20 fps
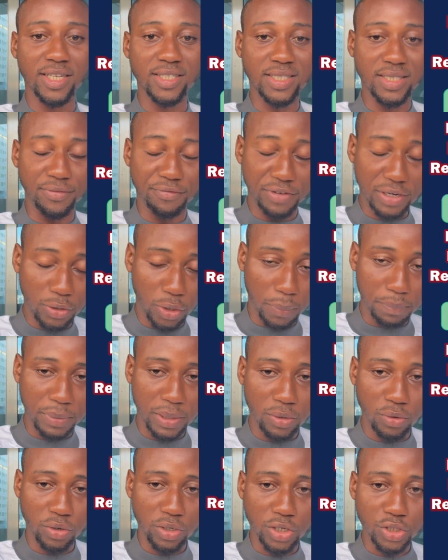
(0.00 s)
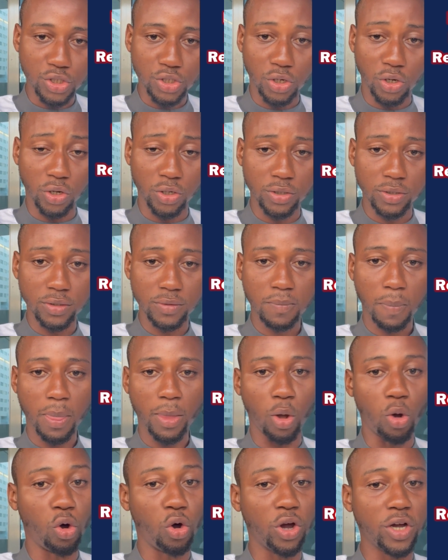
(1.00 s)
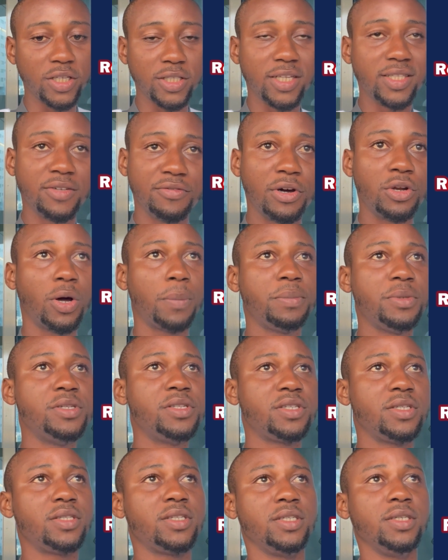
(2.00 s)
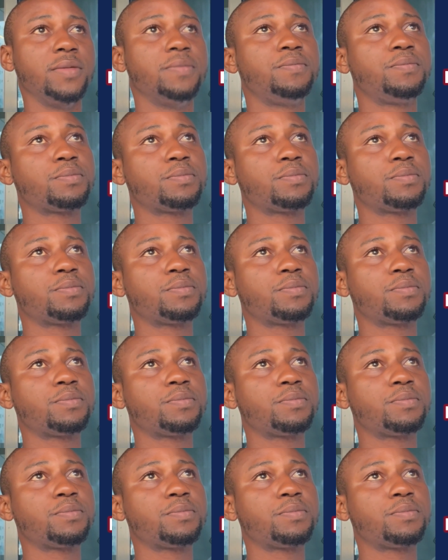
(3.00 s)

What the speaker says: in a developing location or in a developing city.